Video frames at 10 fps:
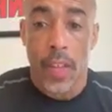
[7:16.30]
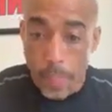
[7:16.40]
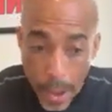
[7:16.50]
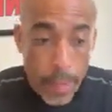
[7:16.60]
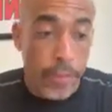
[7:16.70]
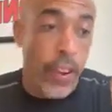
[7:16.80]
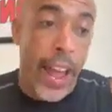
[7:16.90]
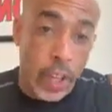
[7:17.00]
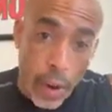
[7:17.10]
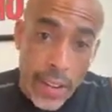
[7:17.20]
The payment for
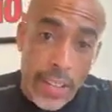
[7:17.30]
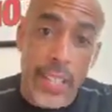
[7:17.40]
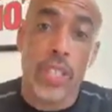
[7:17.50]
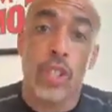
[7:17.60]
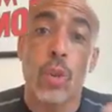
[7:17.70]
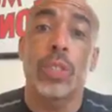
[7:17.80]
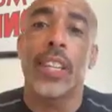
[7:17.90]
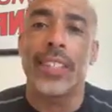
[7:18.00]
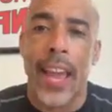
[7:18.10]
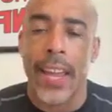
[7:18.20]
that greatness is due
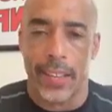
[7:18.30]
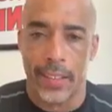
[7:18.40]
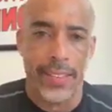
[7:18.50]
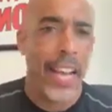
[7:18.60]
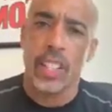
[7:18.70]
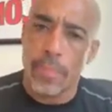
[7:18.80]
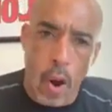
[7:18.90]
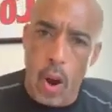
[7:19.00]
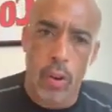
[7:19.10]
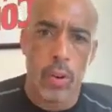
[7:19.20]
today. Not
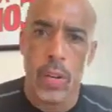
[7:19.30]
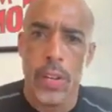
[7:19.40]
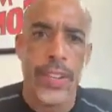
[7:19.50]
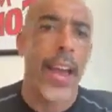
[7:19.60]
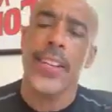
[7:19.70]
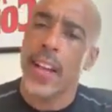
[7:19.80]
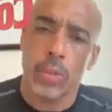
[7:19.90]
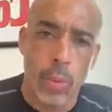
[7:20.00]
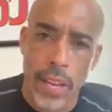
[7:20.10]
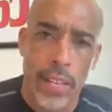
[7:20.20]
tomorrow. Not
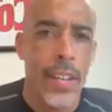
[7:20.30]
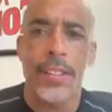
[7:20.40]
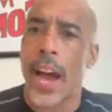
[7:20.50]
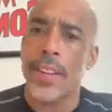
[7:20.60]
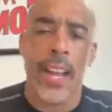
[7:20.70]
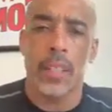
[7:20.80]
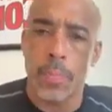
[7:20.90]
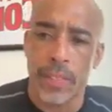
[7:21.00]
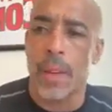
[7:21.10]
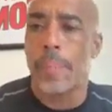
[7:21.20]
next week. Not next
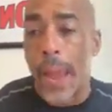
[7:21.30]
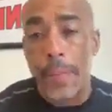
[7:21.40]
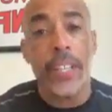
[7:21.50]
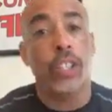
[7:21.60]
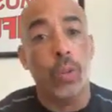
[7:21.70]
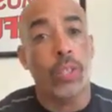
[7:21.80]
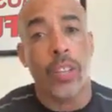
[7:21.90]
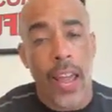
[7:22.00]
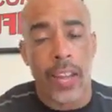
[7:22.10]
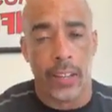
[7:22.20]
month. The payment is due
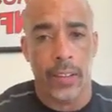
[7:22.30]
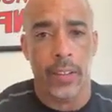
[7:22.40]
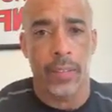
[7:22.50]
today.